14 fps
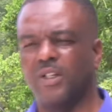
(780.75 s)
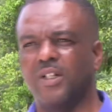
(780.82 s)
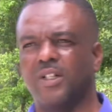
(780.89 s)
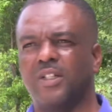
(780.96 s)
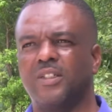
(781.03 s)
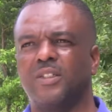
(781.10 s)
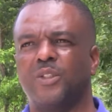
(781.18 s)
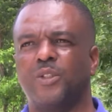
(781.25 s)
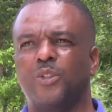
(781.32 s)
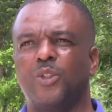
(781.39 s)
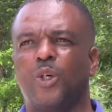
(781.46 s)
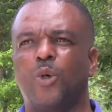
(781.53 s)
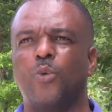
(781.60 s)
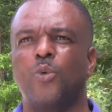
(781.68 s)
and
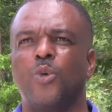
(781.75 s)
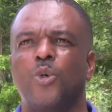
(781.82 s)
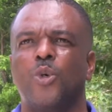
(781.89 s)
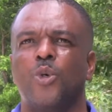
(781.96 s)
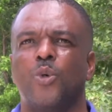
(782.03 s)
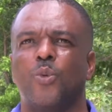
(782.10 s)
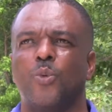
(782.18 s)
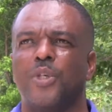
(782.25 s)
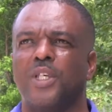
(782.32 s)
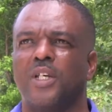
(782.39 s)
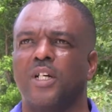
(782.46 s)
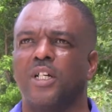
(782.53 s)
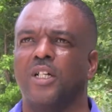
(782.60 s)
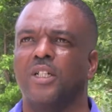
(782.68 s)
now we
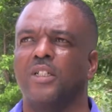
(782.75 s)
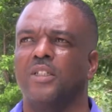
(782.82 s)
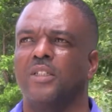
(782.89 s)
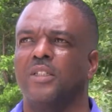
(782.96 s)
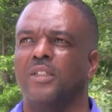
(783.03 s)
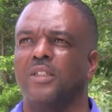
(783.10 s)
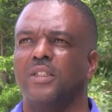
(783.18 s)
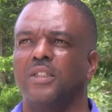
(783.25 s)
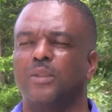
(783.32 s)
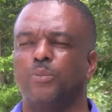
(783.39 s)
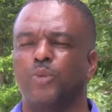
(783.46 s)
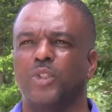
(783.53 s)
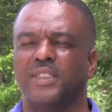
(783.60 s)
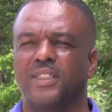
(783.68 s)
are in the
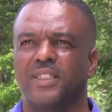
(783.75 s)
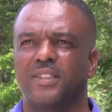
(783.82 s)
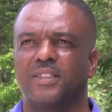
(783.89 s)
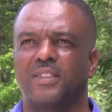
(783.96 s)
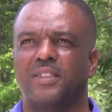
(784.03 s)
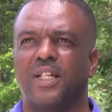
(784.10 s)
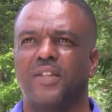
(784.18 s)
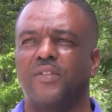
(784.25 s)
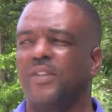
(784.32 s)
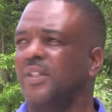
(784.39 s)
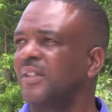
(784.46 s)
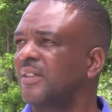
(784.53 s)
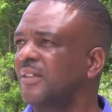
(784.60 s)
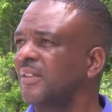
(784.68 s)
process. I think,